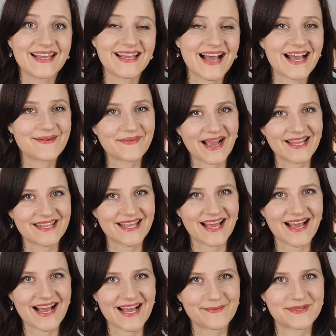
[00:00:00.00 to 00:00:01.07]
I'm Katja.
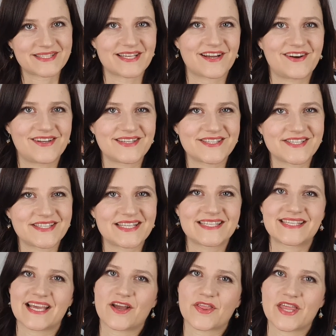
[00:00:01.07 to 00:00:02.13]
I'm a psychologist and
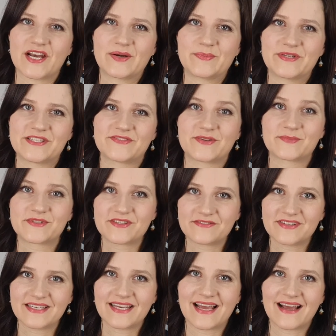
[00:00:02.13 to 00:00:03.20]
psychotherapist from
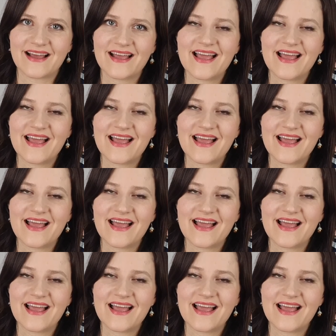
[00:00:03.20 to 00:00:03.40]
Slovenia,